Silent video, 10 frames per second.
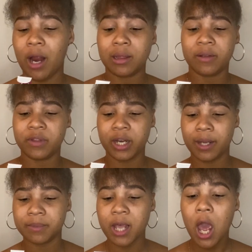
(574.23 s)
I love the
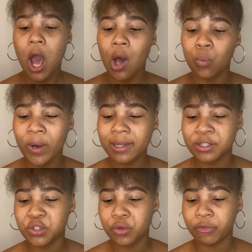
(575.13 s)
names. A
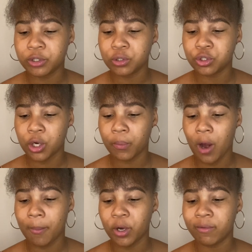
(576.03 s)
weightless universal gel
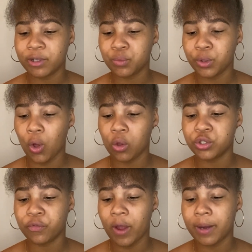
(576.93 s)
primer enriched with
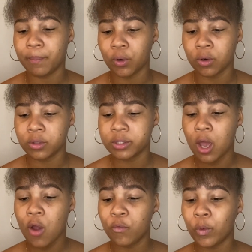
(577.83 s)
ultra-fine pearls
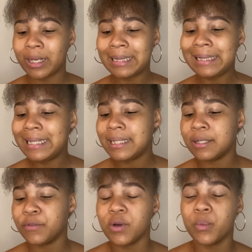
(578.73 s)
for a lit
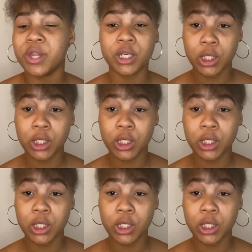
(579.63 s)
from within